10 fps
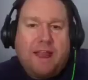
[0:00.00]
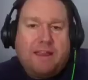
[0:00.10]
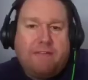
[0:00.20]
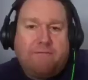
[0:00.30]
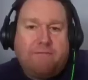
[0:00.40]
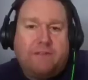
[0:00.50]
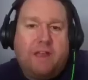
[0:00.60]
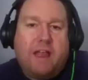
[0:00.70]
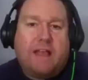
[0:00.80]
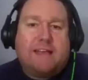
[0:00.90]
you've
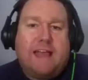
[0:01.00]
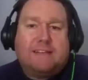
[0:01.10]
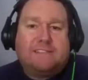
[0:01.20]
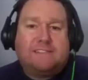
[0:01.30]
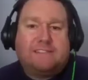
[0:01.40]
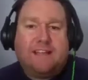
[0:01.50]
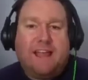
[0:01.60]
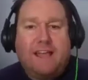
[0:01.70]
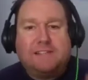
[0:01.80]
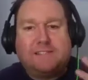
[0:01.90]
as
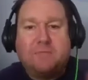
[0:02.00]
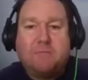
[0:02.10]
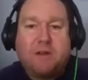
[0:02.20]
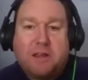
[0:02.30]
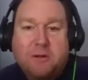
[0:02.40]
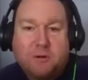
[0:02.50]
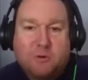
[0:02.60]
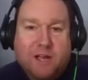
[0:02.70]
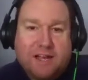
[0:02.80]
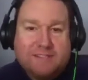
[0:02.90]
as somebody
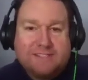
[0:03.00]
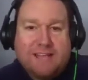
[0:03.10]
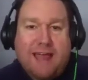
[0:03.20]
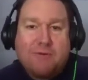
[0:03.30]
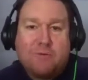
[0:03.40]
who has sat